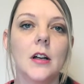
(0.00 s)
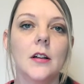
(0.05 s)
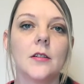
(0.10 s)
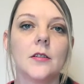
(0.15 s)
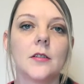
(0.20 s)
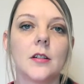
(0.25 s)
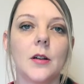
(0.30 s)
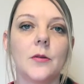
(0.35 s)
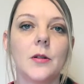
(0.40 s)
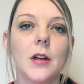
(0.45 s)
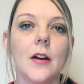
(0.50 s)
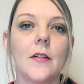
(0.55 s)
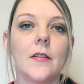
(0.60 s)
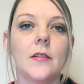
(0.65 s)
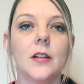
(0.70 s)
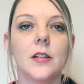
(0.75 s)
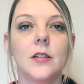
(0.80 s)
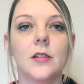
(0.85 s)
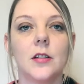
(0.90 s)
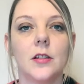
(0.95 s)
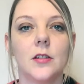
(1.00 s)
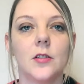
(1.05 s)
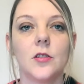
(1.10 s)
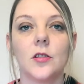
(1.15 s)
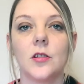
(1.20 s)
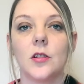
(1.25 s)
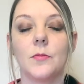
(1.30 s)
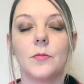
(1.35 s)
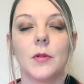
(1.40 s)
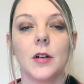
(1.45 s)
So yeah, this is
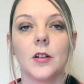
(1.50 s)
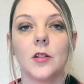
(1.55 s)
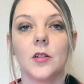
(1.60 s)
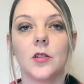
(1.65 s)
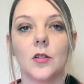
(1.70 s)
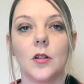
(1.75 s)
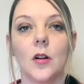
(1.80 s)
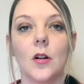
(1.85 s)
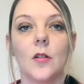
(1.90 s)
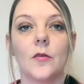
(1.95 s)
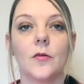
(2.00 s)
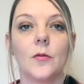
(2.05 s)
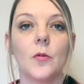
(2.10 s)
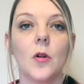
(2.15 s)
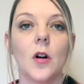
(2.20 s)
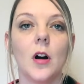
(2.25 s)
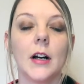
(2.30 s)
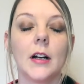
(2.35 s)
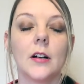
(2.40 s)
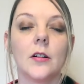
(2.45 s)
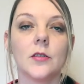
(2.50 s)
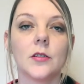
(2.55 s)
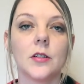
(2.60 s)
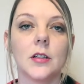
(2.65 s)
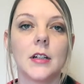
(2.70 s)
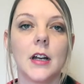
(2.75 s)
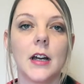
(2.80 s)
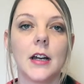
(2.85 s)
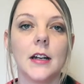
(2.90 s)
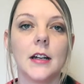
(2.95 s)
just a mixture of what I got
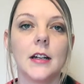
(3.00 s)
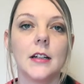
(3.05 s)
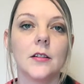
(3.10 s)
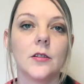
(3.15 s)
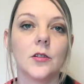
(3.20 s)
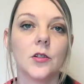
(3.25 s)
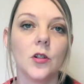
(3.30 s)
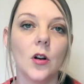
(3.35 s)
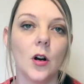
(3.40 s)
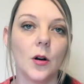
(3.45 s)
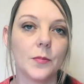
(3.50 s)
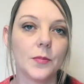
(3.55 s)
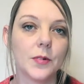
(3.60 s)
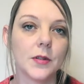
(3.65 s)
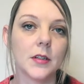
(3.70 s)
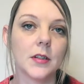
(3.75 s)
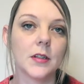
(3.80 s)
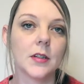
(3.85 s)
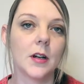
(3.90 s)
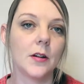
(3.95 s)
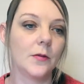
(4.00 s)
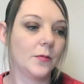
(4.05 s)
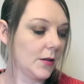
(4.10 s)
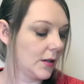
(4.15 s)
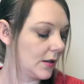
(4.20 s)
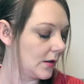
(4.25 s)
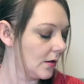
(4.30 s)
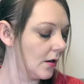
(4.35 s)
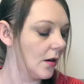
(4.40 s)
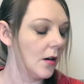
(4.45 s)
today in the shops. So if we
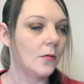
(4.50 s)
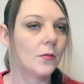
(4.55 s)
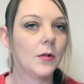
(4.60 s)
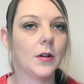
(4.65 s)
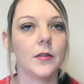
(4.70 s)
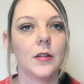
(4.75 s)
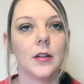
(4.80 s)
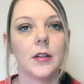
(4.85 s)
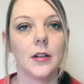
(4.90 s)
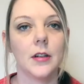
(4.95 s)
start with